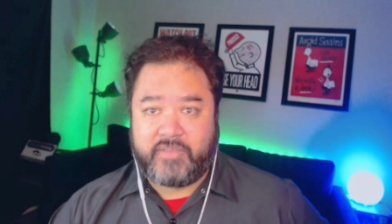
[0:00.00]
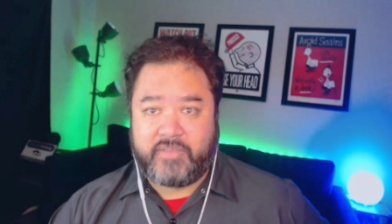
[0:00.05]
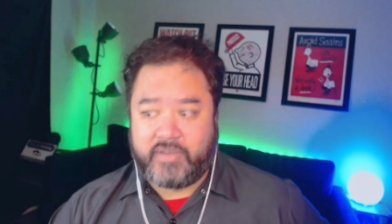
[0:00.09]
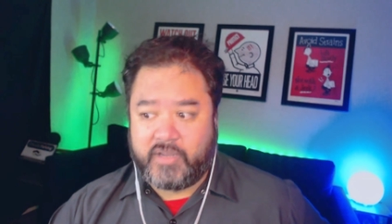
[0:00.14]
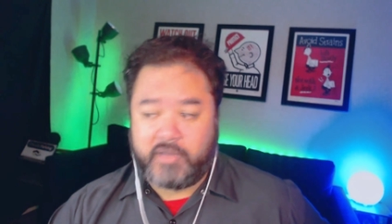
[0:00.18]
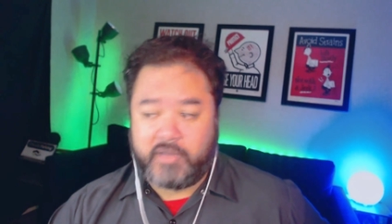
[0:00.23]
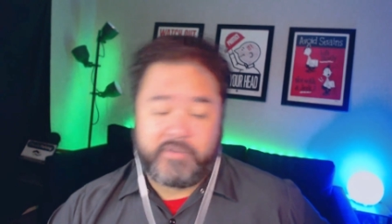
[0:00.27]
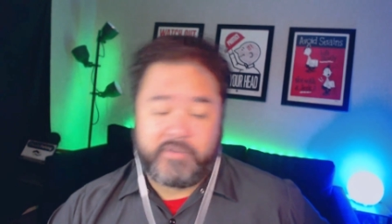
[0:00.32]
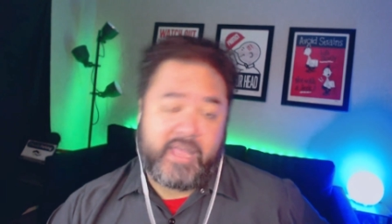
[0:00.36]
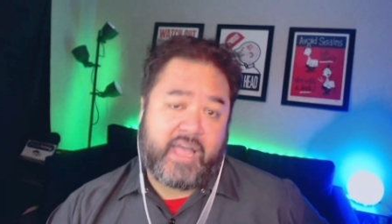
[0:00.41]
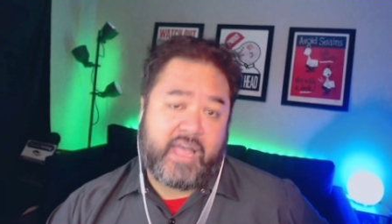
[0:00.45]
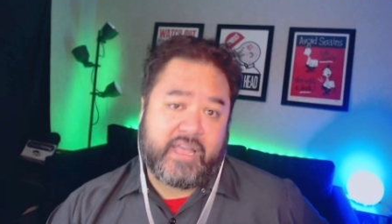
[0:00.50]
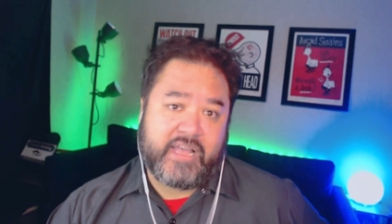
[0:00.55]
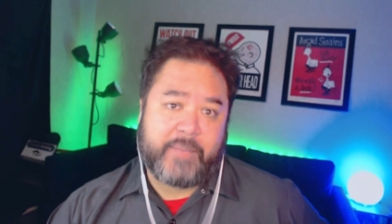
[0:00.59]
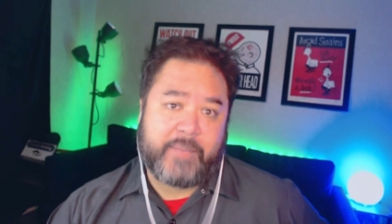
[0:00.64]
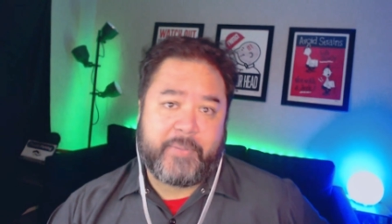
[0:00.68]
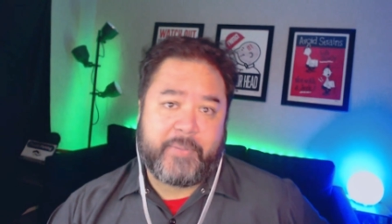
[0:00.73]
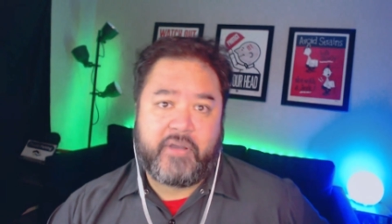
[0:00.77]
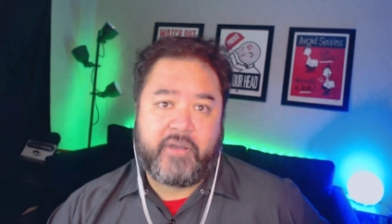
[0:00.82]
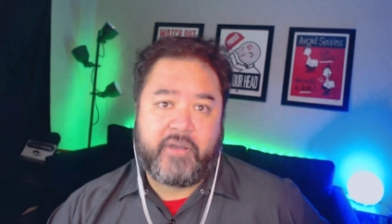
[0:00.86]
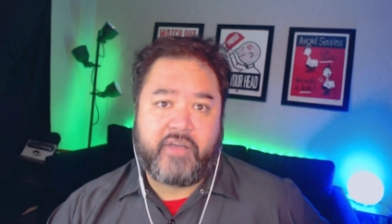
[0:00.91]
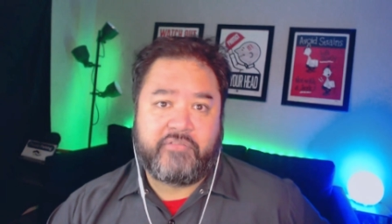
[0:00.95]
They go, "Yeah, I got
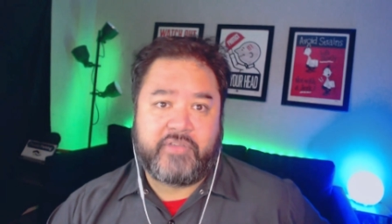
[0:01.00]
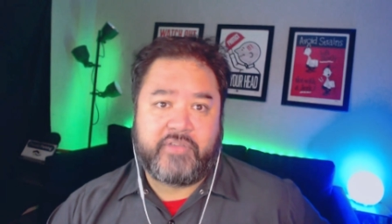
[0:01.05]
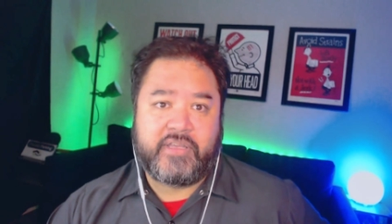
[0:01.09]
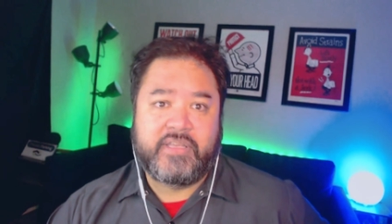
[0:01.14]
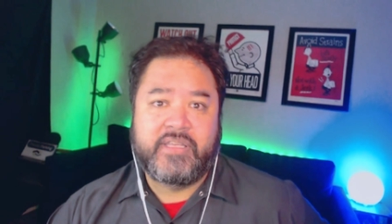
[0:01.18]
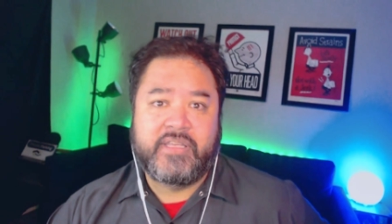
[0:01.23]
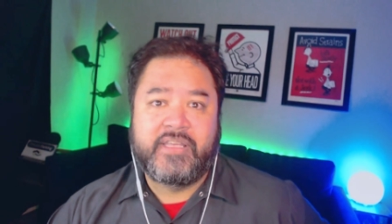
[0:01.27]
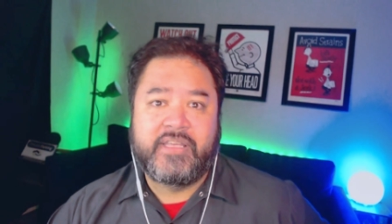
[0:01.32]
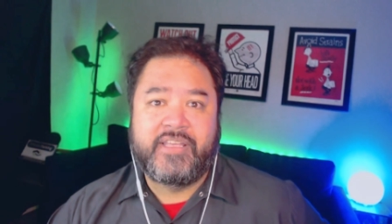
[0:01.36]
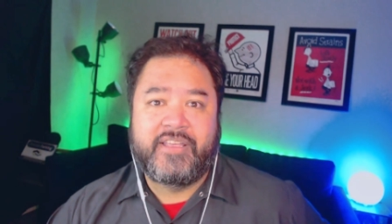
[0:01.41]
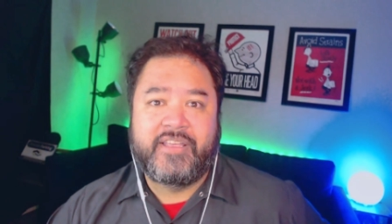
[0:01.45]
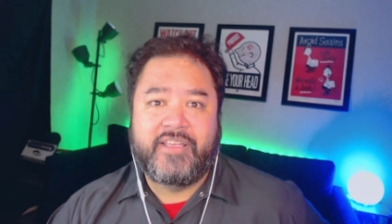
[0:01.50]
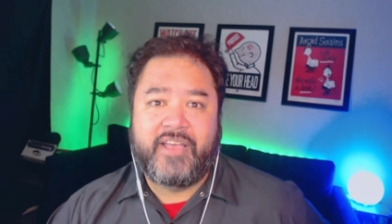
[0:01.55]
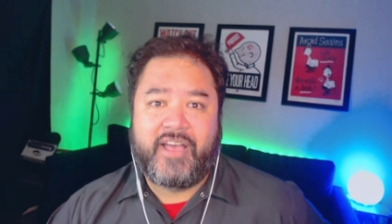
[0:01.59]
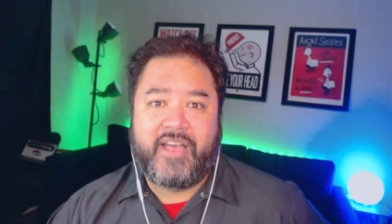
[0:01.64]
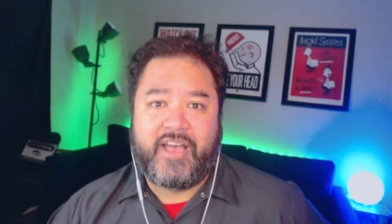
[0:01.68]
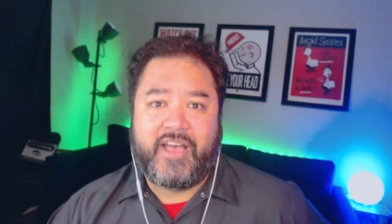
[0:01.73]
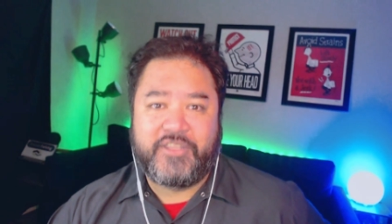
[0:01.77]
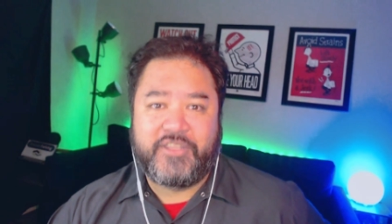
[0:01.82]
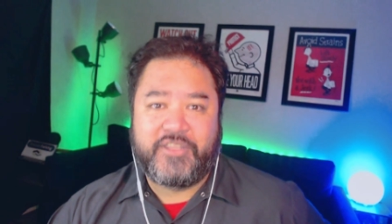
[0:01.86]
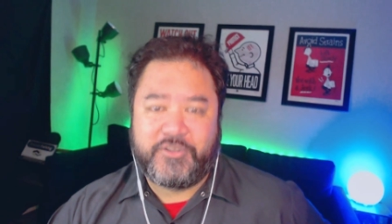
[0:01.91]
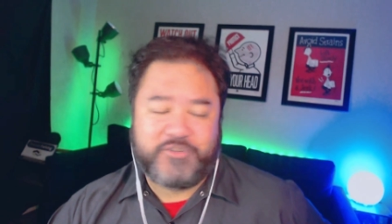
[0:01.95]
my coffee."
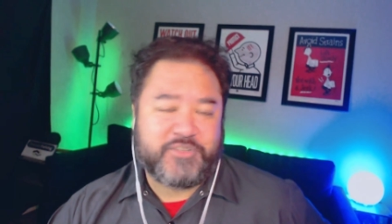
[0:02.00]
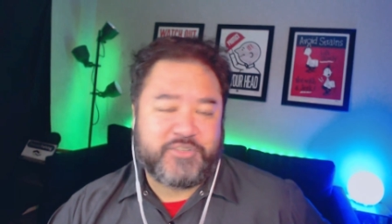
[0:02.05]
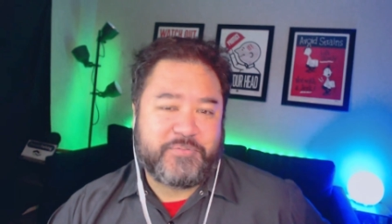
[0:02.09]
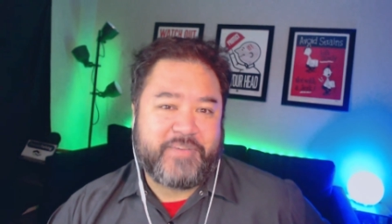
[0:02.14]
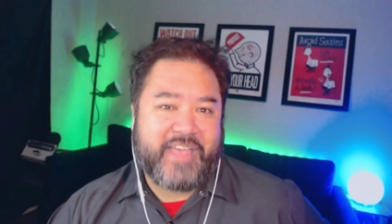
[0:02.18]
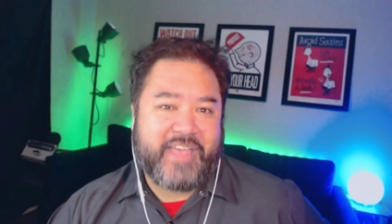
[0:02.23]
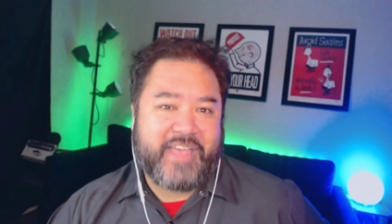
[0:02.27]
Uh, you just be